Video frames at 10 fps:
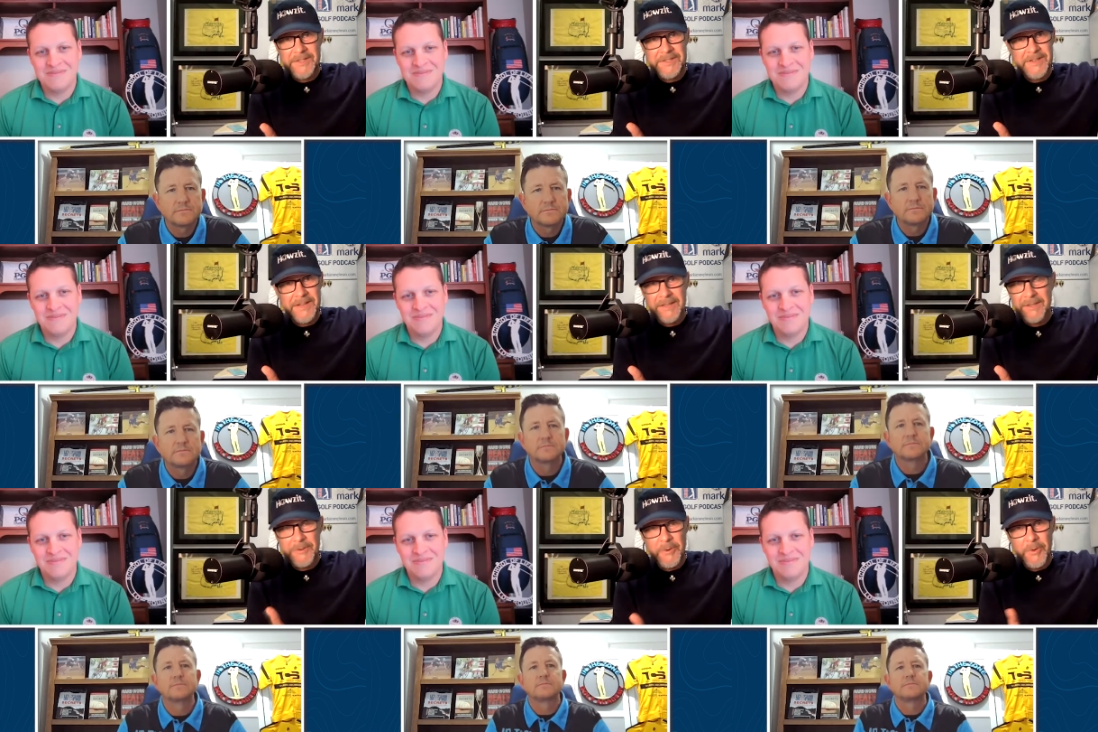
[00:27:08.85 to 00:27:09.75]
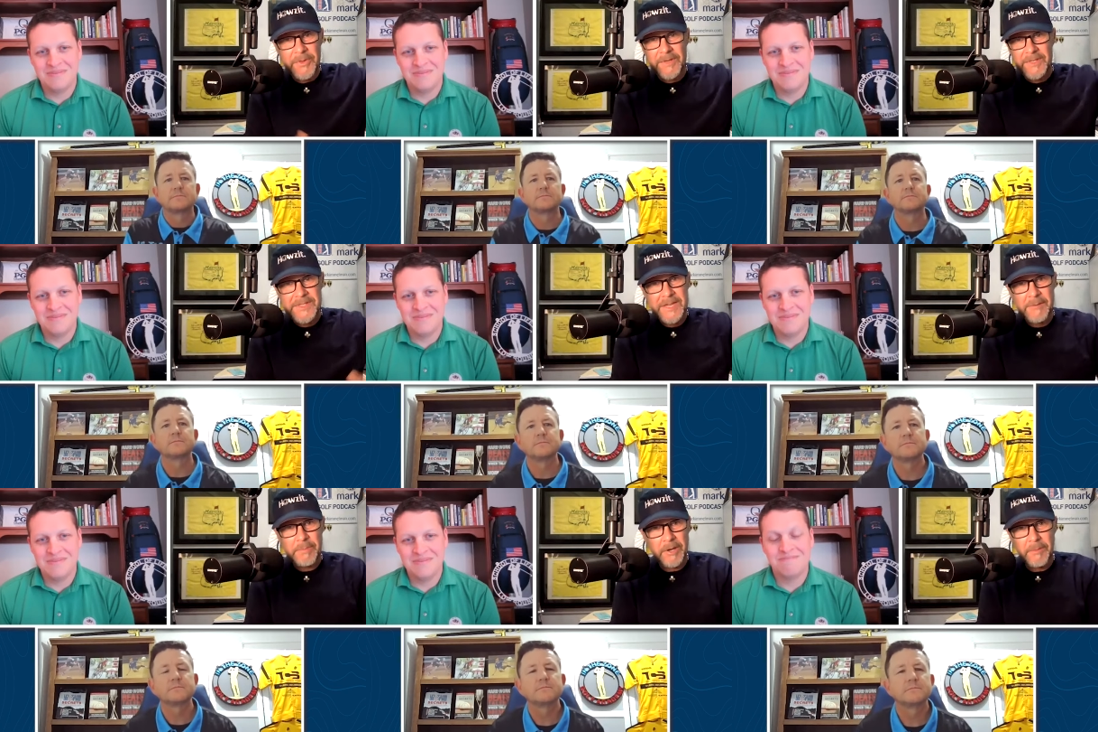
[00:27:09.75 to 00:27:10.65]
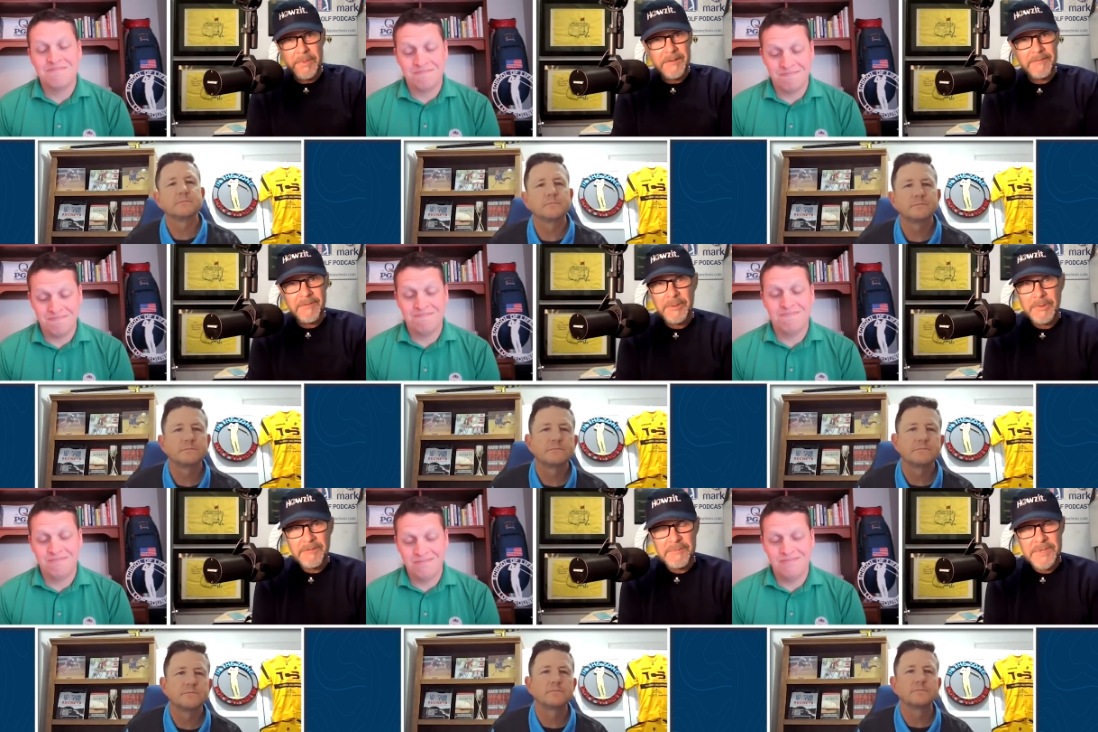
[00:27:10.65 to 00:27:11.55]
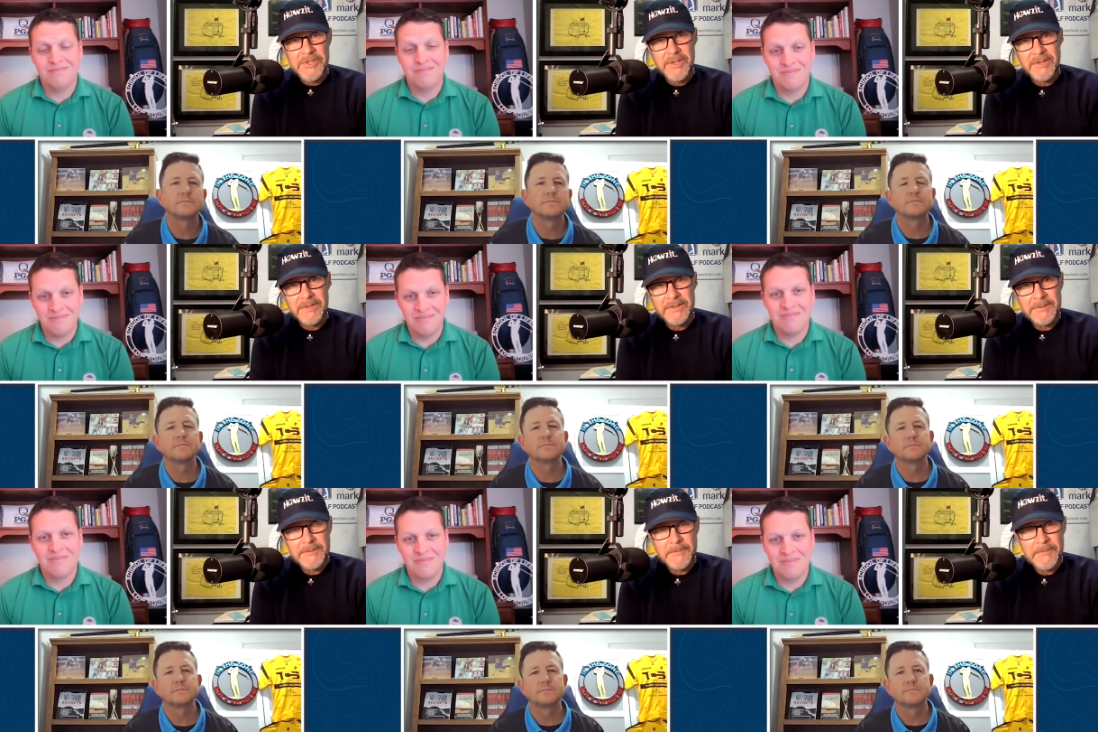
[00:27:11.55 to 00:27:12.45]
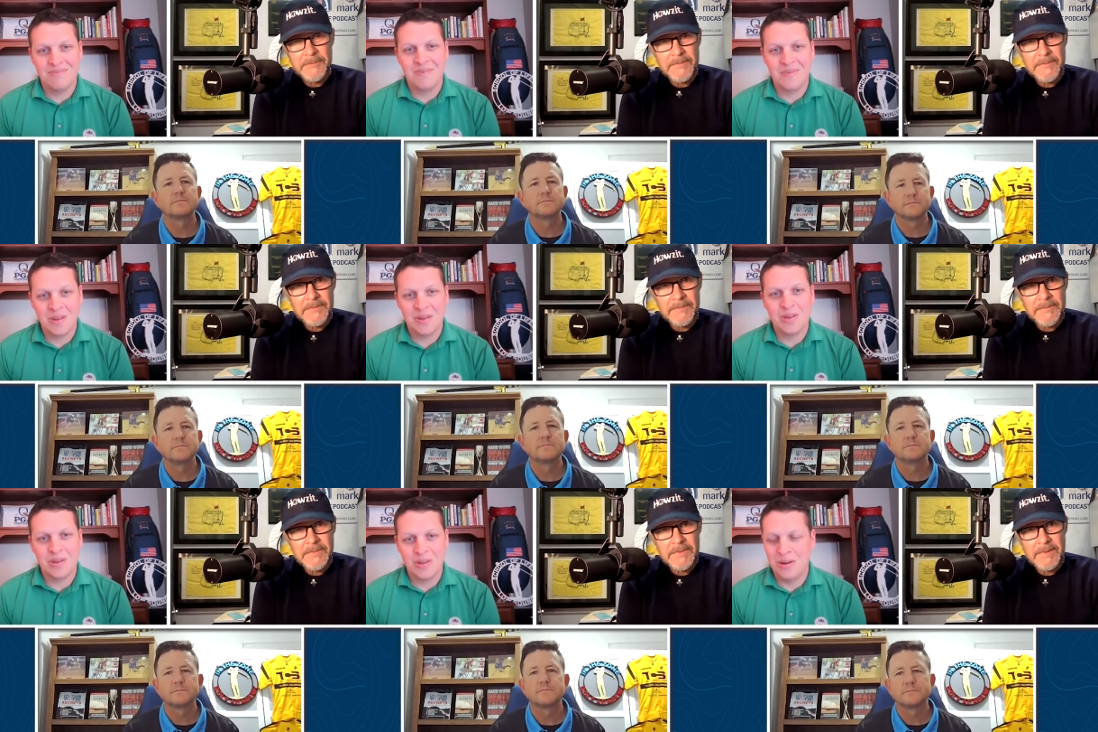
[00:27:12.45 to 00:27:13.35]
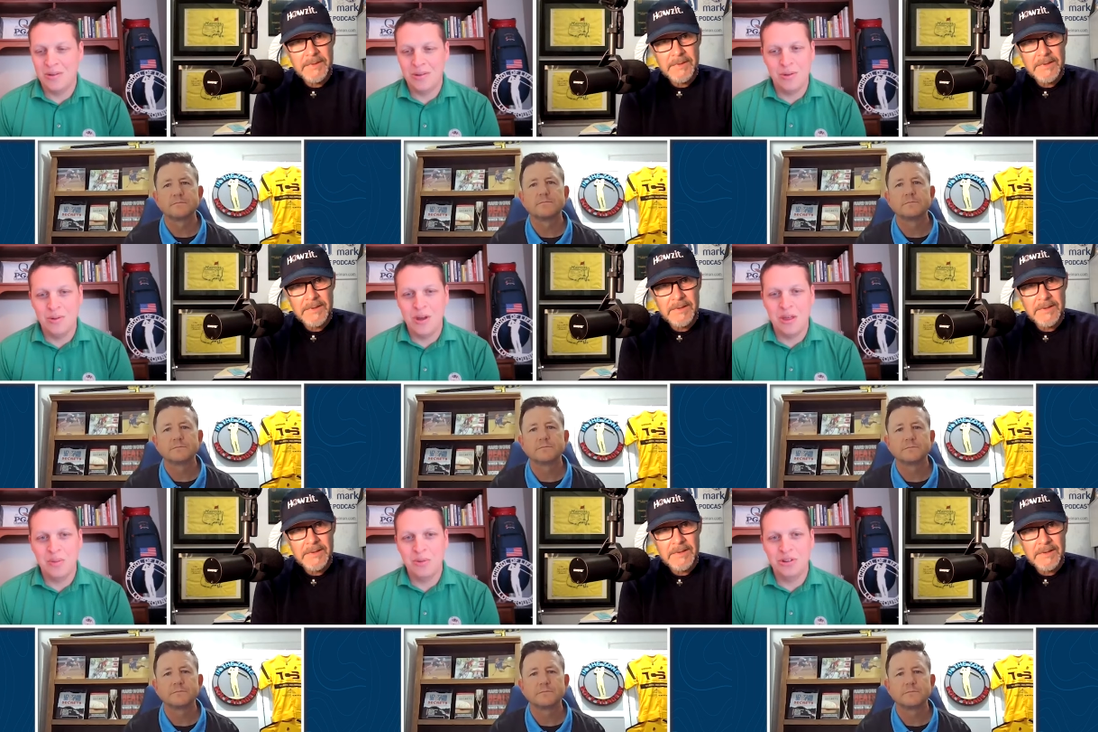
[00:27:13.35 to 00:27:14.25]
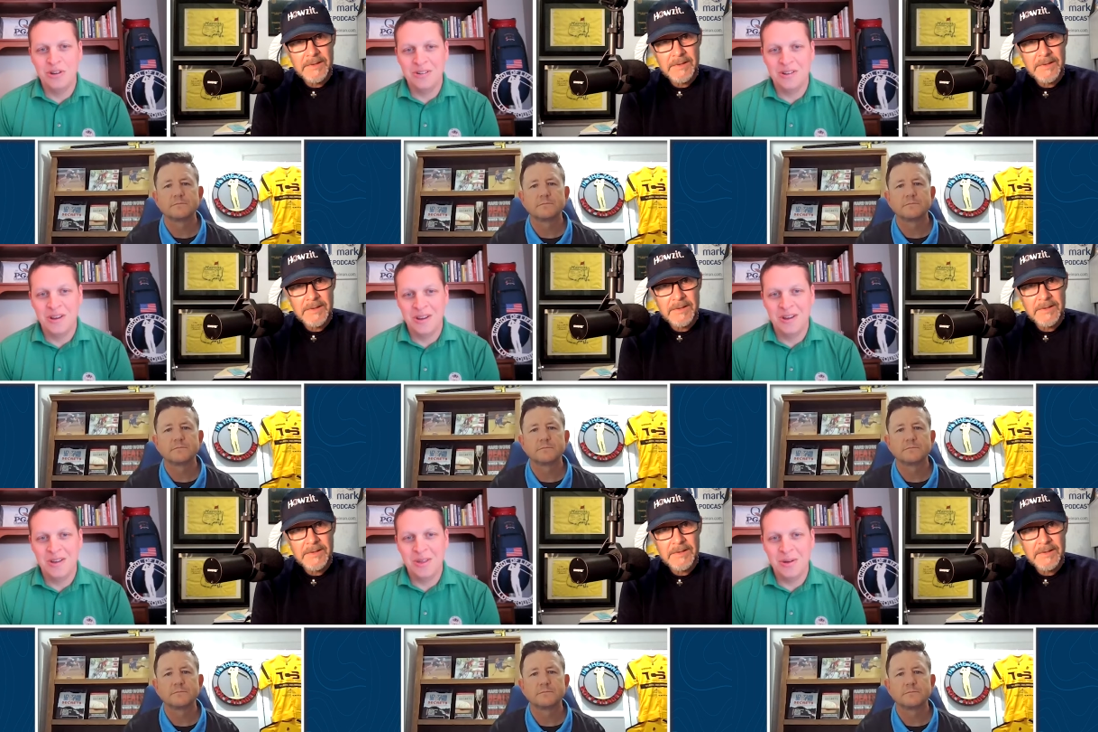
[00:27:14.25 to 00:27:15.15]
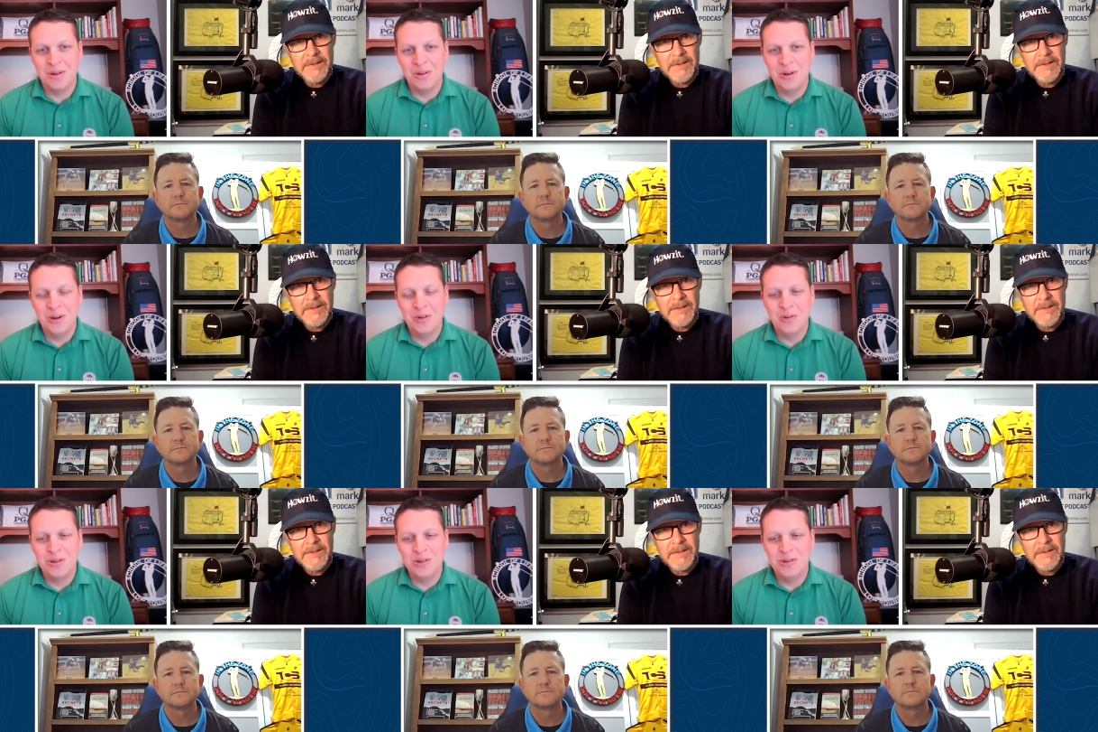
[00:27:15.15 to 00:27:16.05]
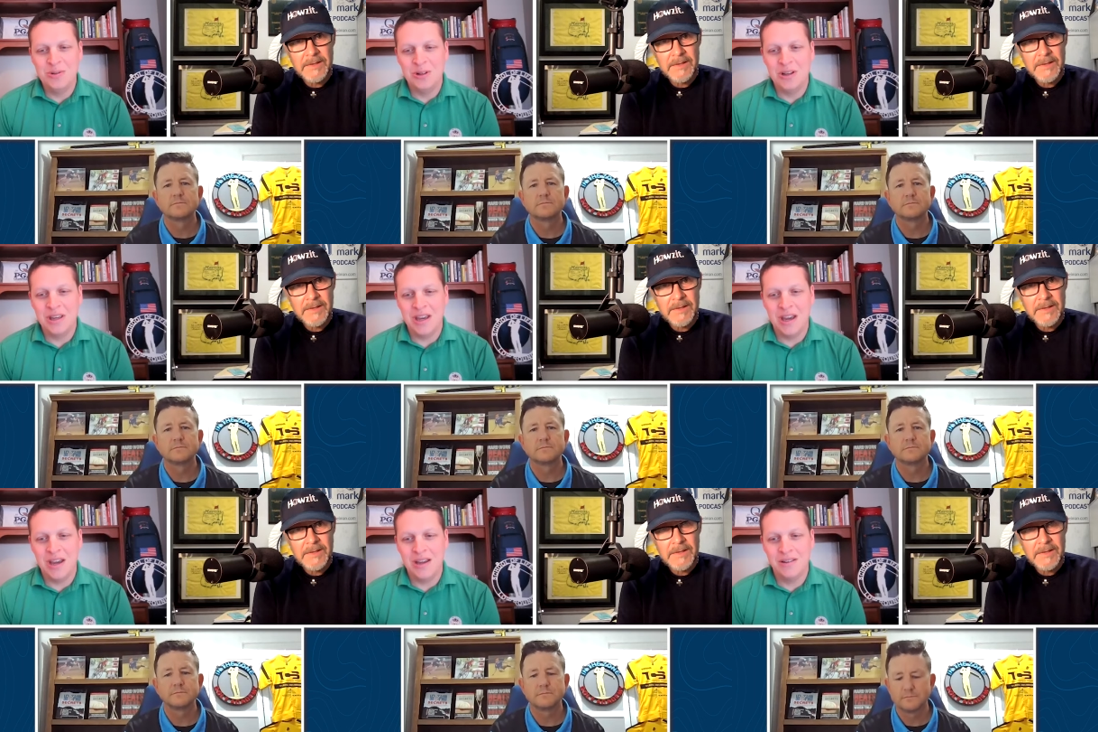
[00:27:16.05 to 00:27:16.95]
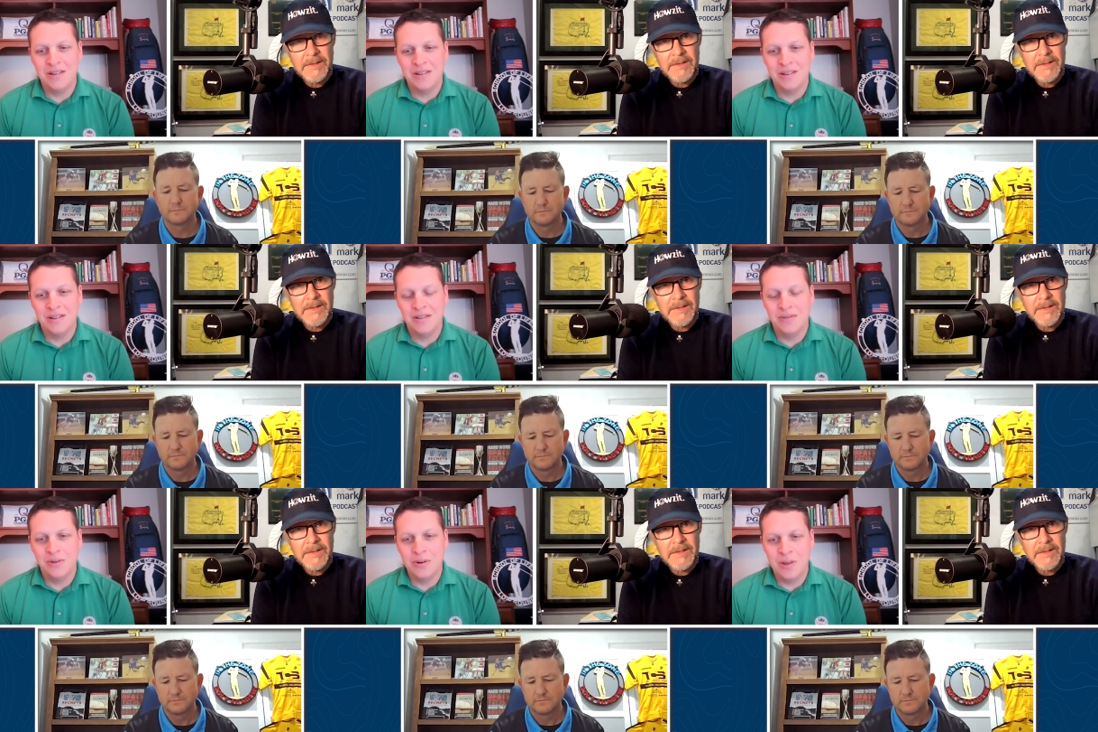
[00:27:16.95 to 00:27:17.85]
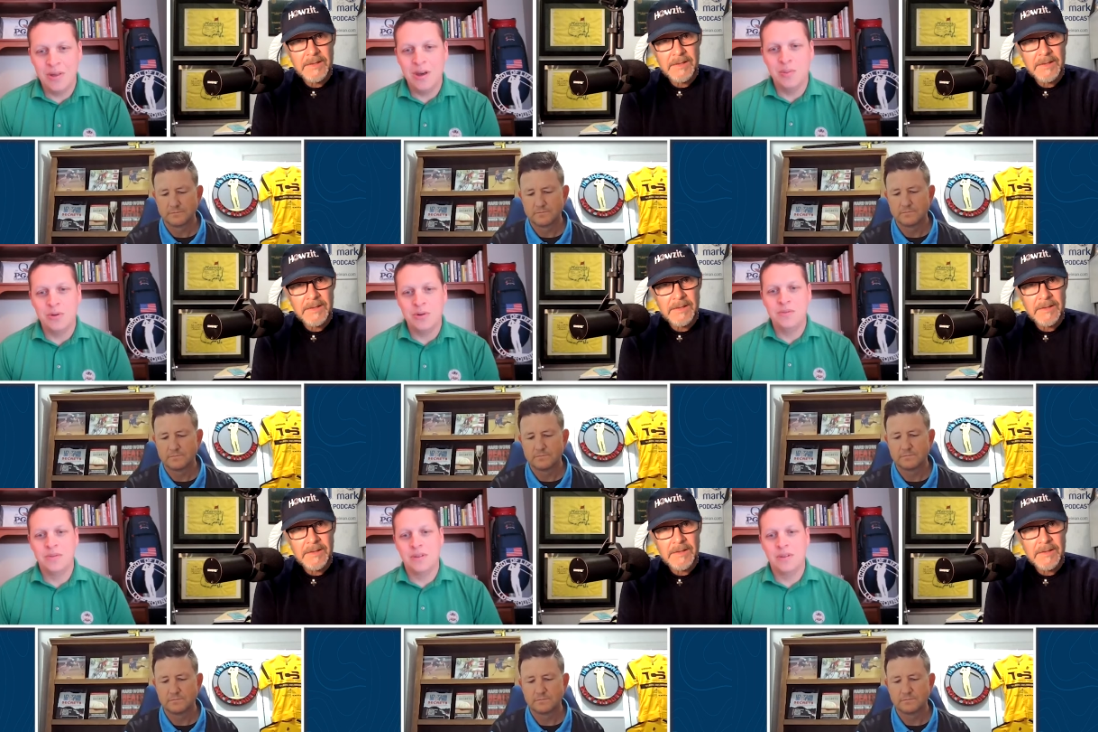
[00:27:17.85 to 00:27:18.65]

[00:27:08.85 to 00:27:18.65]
Speaker 1: is like the north and the south pole being far away from each other
Speaker 2: it's 2000% percent mm. so when you look at for an example